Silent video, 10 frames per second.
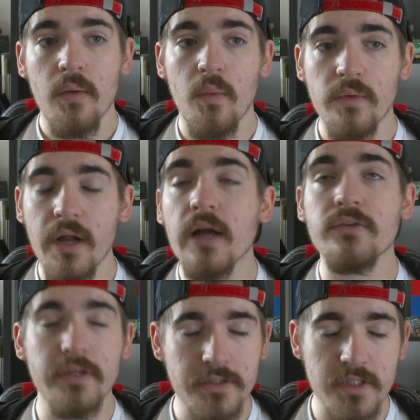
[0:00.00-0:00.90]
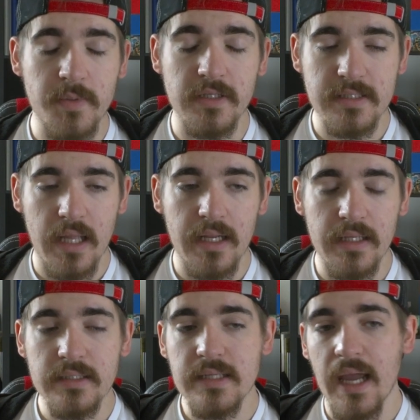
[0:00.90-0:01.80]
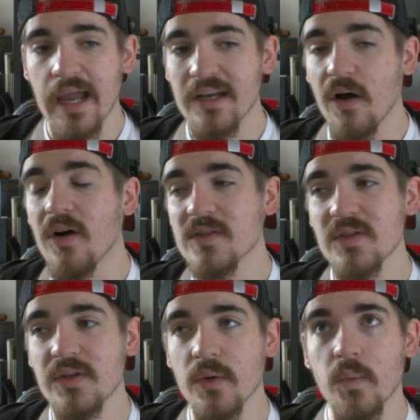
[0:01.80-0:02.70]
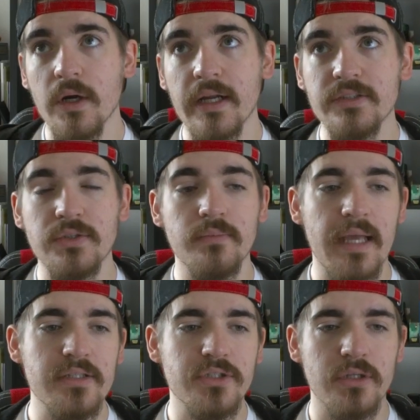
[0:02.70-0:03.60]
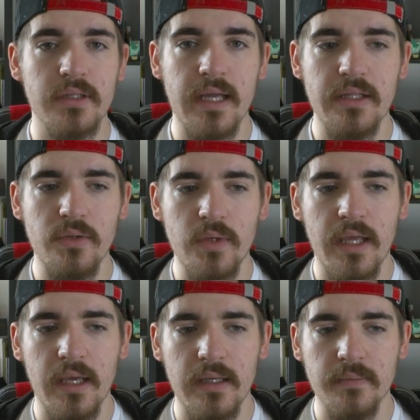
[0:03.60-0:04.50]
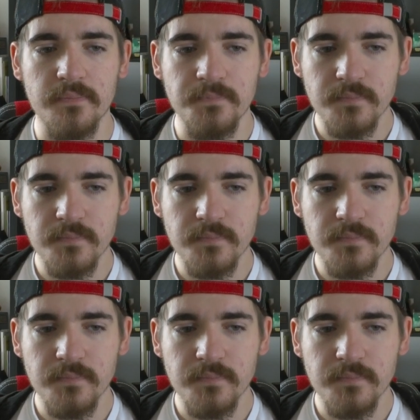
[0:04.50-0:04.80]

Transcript: non-creature spells that is, and also you're wanting to make sure that you can